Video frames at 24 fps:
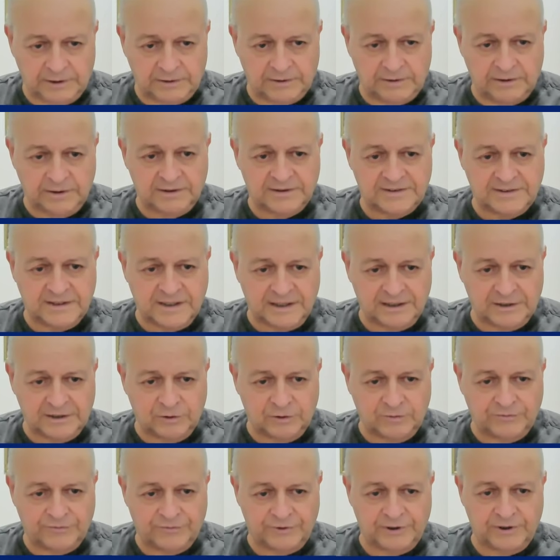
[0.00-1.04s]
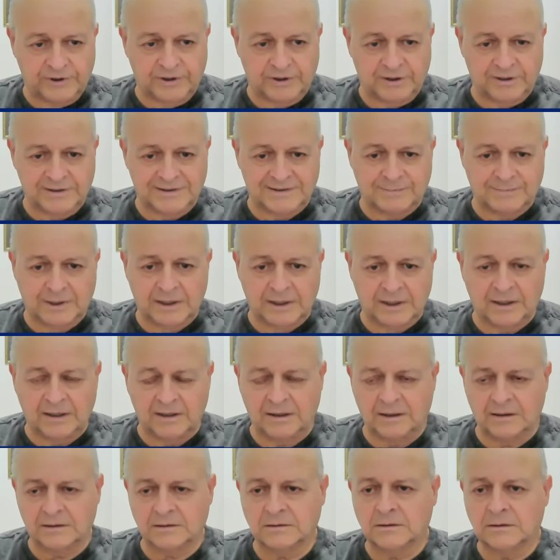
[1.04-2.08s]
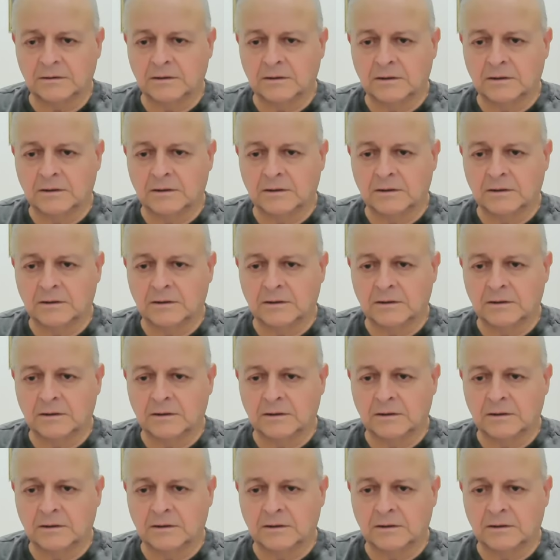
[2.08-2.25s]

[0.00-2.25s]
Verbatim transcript: in the side of uh, Hezbollah,